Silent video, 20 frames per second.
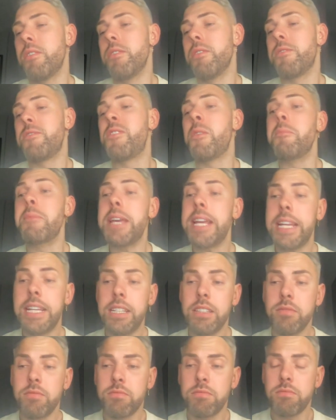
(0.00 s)
For
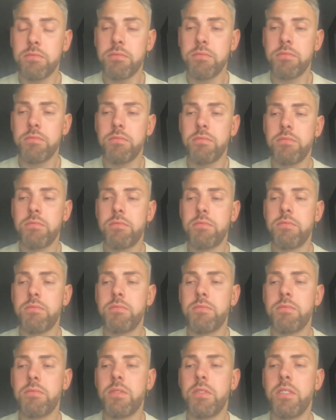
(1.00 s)
me,
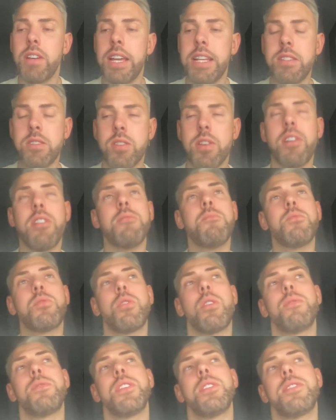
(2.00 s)
in terms
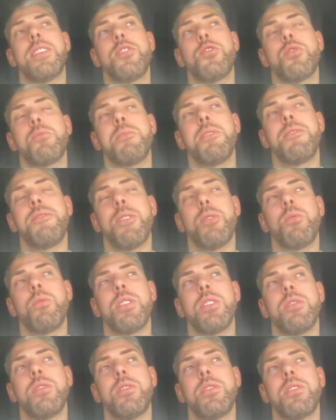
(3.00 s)
of the central
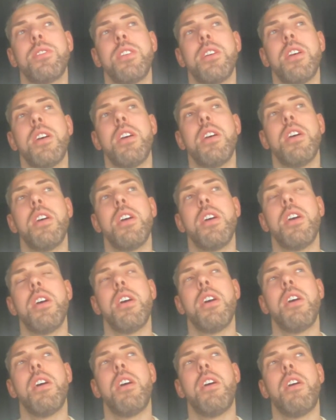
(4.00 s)
midfielders,
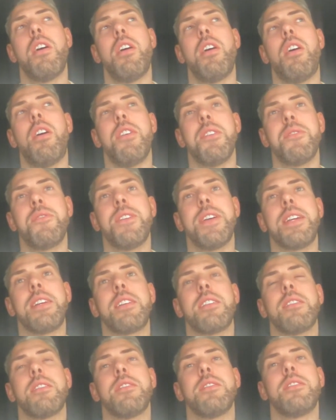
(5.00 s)
I
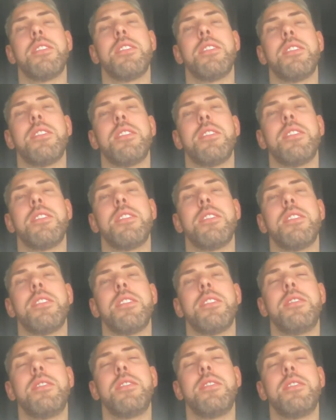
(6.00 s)
think the
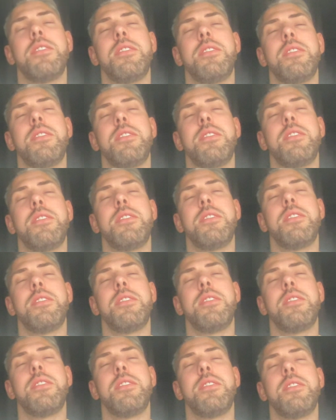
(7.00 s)
difference in
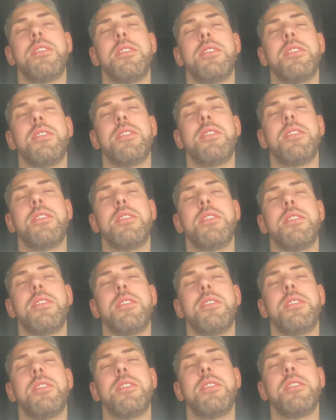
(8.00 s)
class
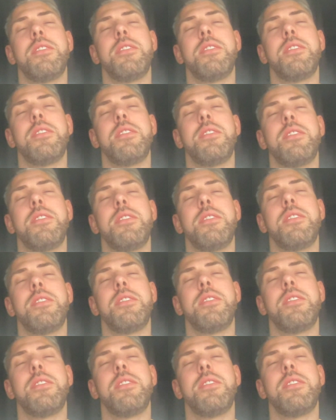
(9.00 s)
between any of them
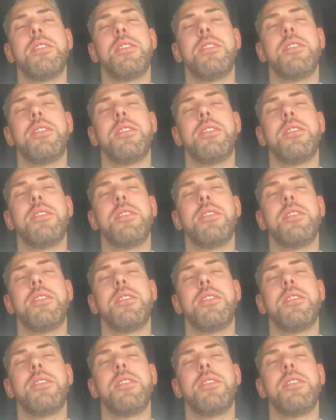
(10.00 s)
and Casper